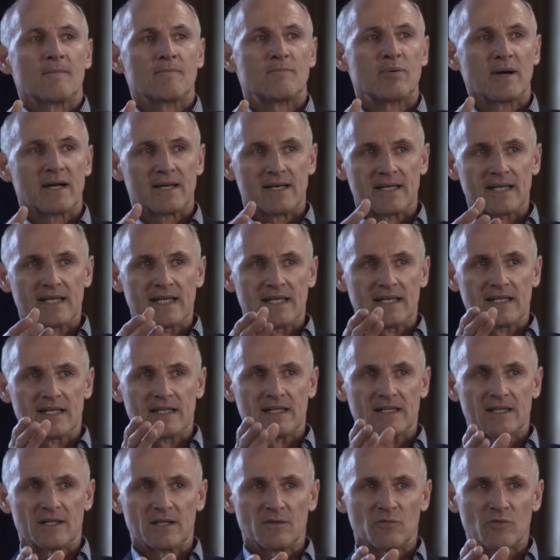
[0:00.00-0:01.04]
But
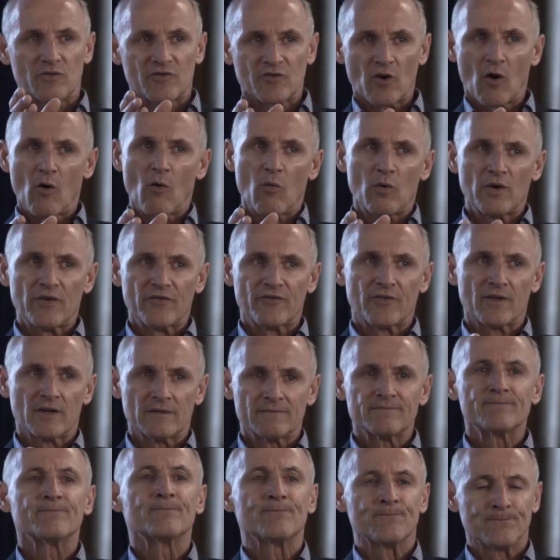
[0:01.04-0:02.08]
it, there was always
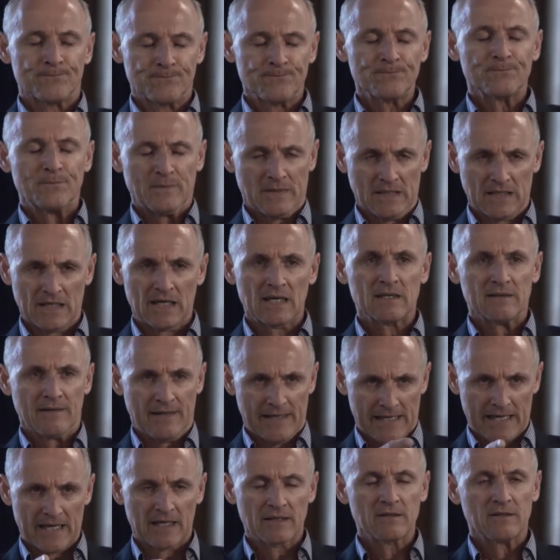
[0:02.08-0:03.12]
the, mm-hmm, yeah,
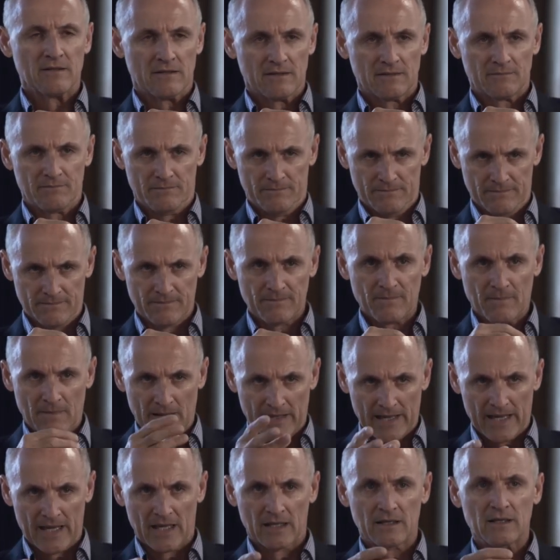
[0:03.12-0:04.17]
and, mm-hmm,
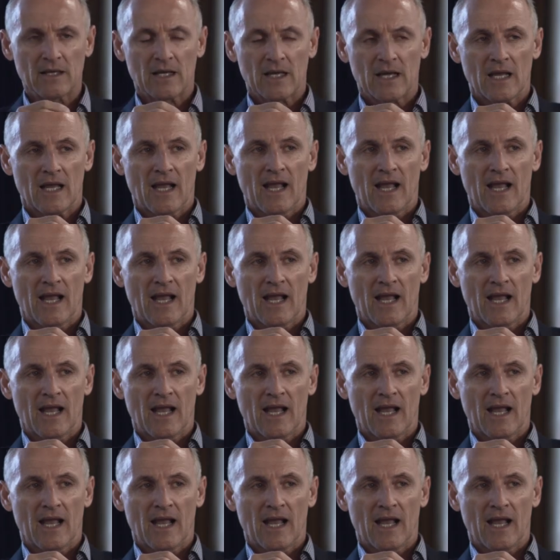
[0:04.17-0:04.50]
and.